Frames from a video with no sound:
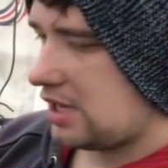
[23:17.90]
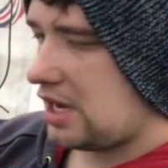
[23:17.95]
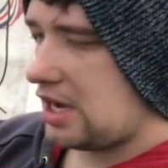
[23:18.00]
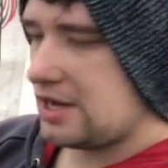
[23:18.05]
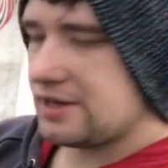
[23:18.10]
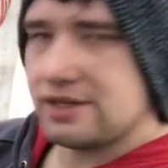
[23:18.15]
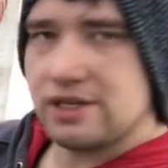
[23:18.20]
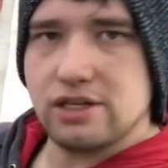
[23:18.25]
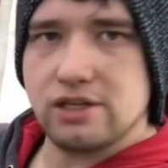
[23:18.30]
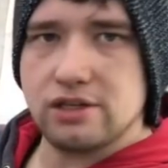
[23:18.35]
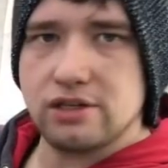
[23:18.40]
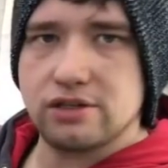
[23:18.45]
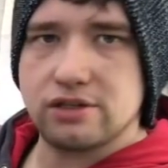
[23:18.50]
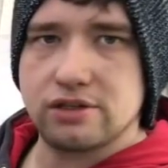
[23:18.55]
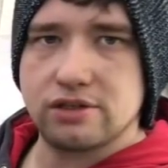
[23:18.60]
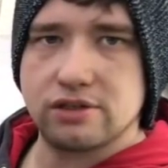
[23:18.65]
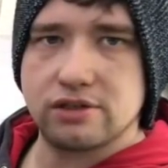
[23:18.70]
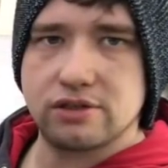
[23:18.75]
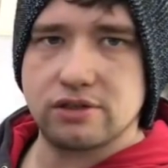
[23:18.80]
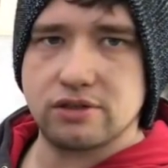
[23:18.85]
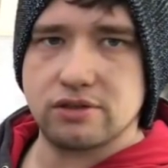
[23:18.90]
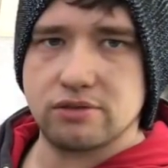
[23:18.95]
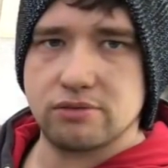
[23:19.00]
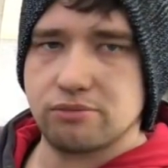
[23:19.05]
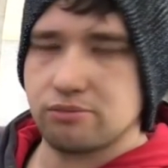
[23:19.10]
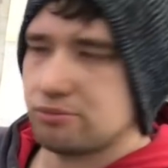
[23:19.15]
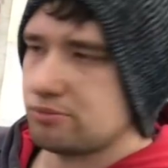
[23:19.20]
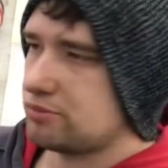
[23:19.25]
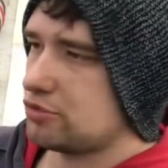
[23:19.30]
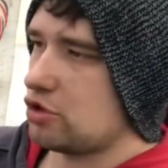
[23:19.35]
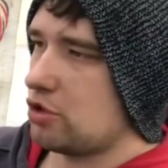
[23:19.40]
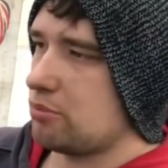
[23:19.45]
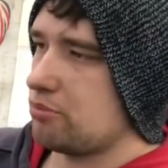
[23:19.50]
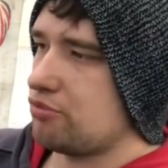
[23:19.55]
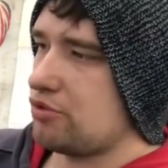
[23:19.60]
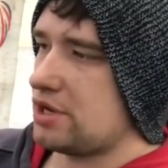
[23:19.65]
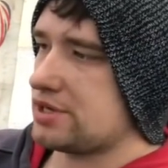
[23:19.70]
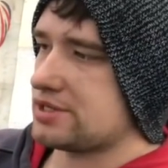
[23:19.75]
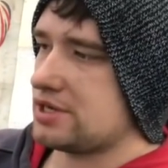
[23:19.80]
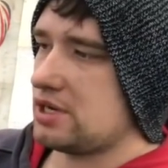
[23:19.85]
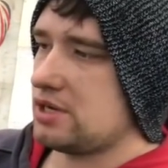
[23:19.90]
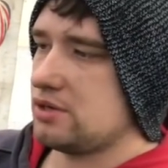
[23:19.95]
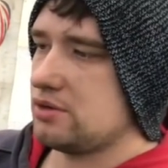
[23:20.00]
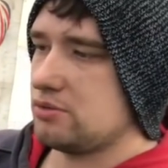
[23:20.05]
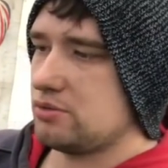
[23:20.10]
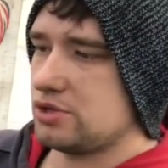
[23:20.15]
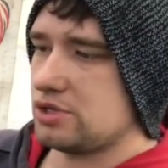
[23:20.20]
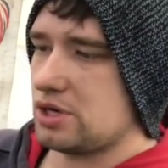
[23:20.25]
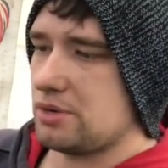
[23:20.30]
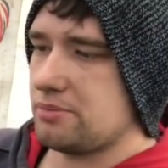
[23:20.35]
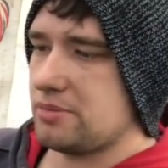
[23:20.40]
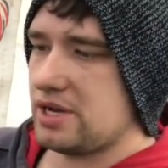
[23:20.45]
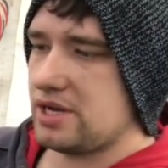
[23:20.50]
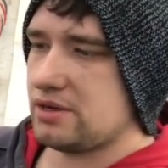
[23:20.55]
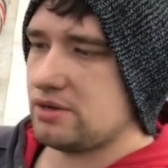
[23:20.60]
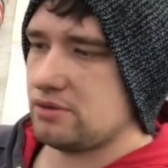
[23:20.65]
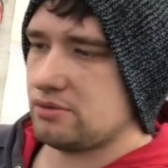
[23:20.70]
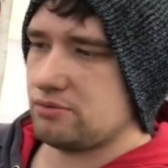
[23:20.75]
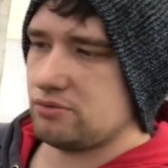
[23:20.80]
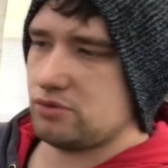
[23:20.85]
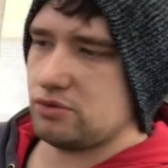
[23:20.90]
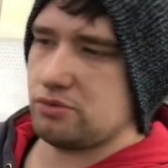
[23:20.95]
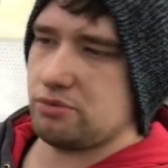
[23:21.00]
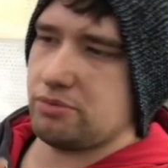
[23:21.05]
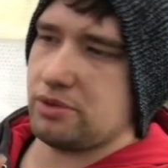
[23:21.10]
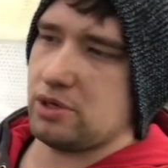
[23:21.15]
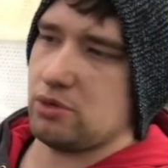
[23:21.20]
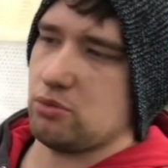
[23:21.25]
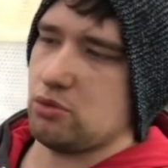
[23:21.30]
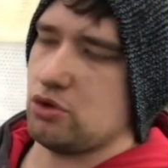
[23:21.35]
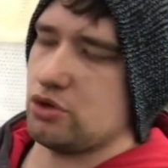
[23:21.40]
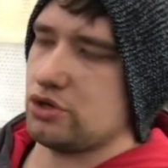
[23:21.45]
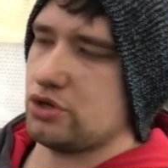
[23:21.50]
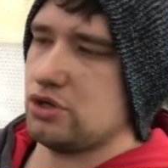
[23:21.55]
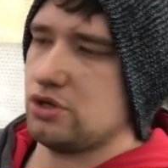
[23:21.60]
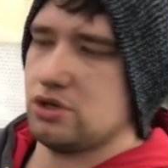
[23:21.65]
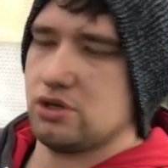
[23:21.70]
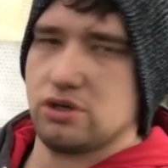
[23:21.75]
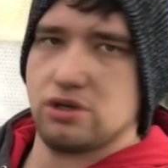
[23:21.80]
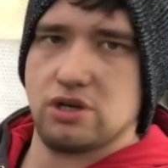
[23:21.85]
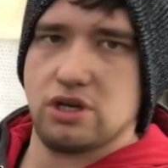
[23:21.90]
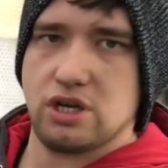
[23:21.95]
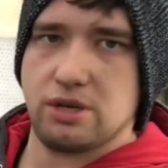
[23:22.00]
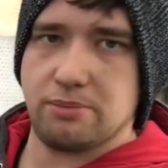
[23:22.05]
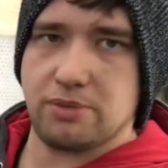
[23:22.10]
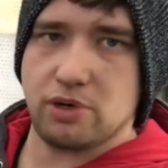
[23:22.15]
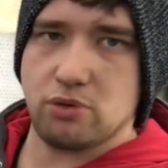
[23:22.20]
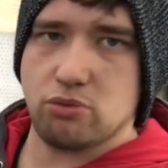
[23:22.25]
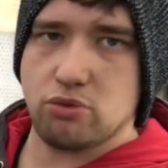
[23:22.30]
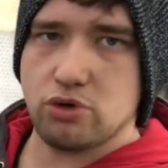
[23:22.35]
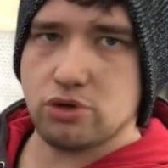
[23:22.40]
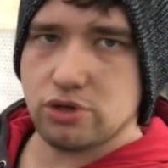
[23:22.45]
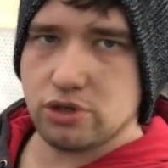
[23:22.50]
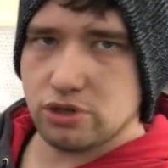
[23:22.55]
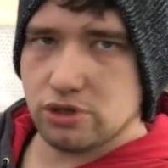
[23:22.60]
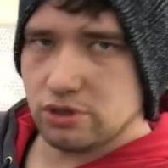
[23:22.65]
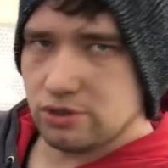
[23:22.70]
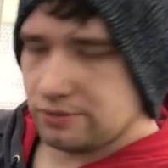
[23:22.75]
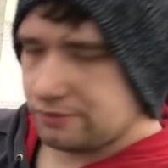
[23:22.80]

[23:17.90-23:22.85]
Handy little compressor, which I made with a bit of wood, a bit of wood,